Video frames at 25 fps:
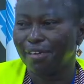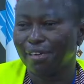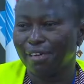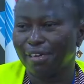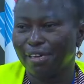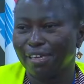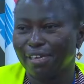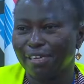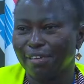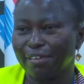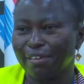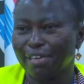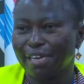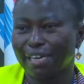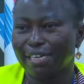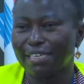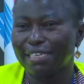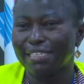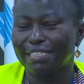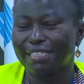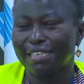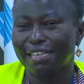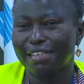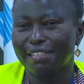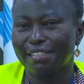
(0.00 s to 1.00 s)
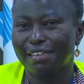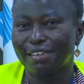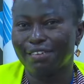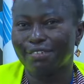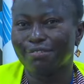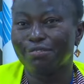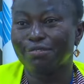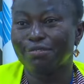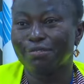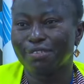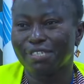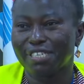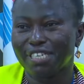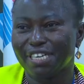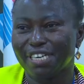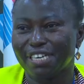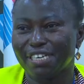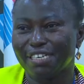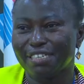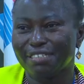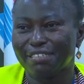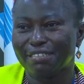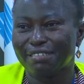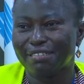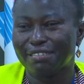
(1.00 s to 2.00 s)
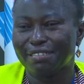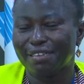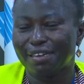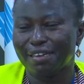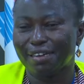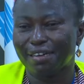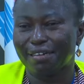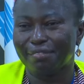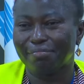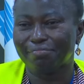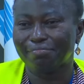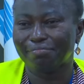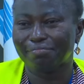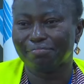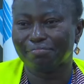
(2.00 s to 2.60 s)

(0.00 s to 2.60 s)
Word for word: I can say that today is uh,